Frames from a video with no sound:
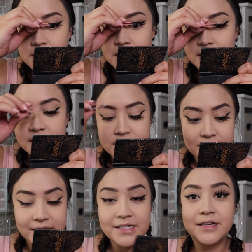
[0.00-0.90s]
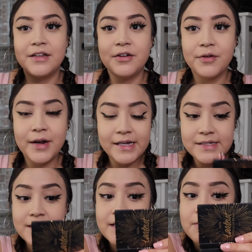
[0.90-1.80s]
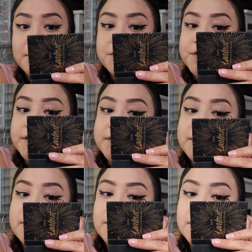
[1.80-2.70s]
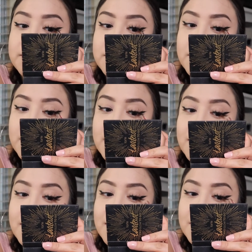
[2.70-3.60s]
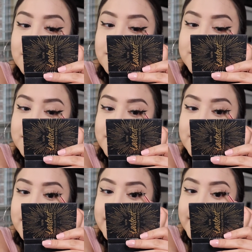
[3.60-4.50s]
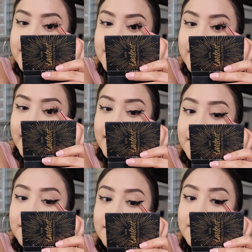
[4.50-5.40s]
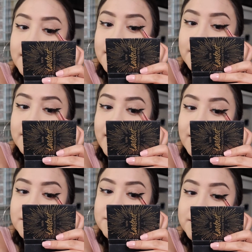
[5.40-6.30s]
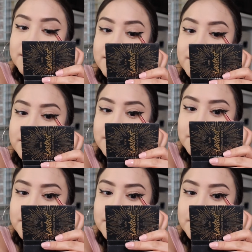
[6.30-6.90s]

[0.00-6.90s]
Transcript: And this look is gonna look crazy with just this thick liner and no lashes.